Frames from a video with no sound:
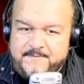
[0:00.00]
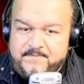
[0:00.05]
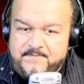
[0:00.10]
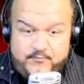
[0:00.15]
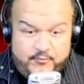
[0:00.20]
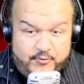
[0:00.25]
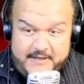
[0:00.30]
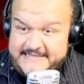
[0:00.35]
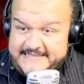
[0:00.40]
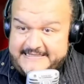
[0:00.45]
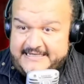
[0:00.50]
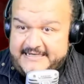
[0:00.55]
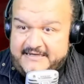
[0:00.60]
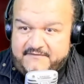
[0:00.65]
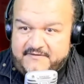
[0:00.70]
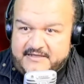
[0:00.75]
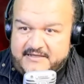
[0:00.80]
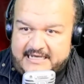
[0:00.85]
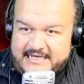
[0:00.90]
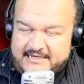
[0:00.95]
They
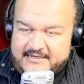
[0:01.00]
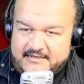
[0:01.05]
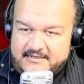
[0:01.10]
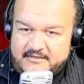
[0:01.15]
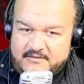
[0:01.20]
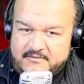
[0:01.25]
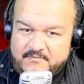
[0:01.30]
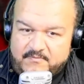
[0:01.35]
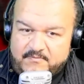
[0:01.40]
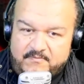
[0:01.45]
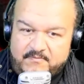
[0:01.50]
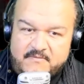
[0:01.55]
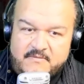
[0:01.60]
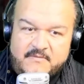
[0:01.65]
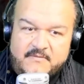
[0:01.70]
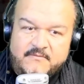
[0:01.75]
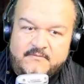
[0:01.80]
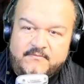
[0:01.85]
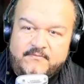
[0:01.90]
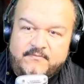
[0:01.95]
could be
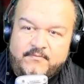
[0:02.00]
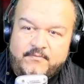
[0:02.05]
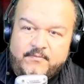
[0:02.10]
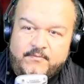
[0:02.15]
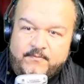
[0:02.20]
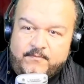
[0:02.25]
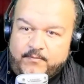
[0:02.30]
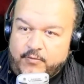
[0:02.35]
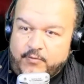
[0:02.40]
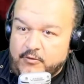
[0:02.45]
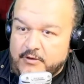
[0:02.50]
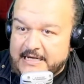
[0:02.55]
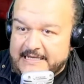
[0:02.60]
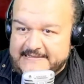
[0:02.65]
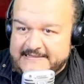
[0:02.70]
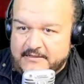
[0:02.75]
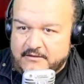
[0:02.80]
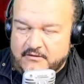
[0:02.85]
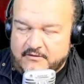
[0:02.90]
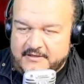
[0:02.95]
psychological or not,
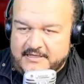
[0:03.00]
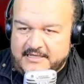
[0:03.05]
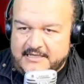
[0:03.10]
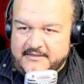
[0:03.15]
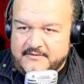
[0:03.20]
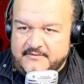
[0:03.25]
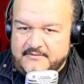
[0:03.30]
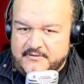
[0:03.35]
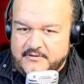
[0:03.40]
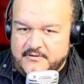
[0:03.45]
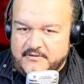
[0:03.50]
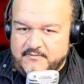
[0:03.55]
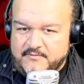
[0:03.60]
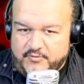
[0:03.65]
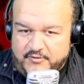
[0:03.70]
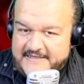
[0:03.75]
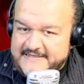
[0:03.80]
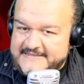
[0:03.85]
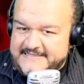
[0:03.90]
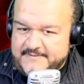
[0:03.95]
or perhaps
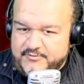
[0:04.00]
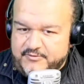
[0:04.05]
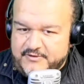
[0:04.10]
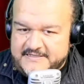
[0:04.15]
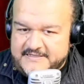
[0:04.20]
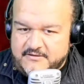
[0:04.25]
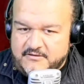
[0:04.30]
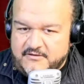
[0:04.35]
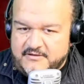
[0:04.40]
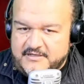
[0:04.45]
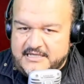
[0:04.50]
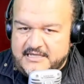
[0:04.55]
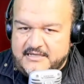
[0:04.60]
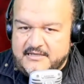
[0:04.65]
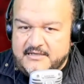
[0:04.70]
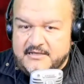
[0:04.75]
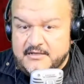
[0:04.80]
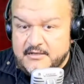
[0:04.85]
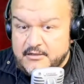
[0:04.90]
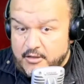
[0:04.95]
something is coming, we
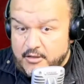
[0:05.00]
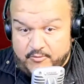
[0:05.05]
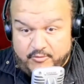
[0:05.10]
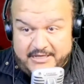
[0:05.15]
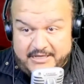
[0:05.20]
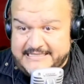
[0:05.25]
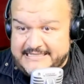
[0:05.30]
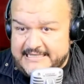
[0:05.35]
don't know.